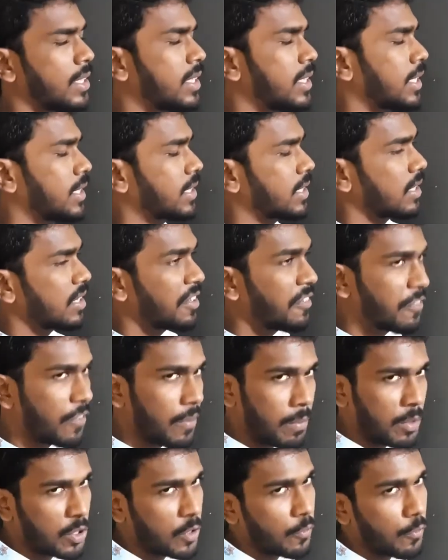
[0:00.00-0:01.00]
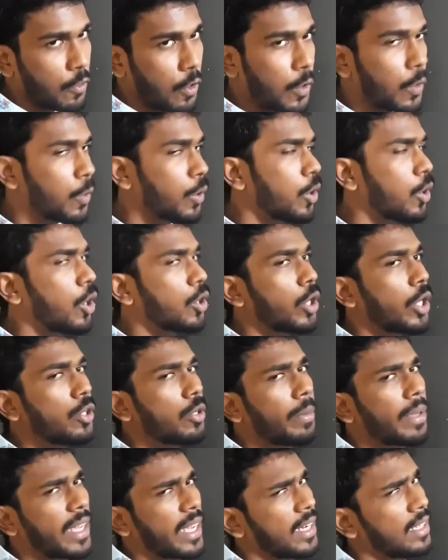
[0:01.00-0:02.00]
It's just an information for you. You're not going to
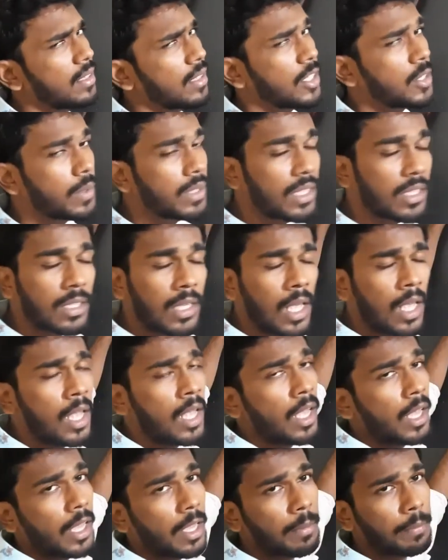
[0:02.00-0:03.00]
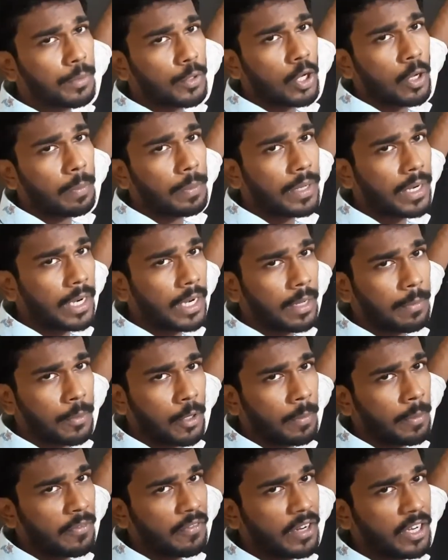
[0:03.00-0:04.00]
make any sense with this improper and a
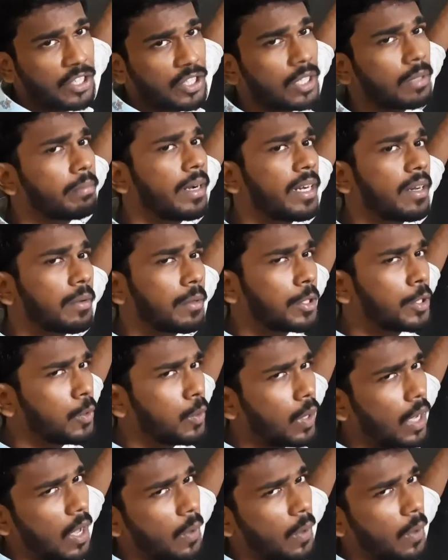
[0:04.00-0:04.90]
proper fraction, but do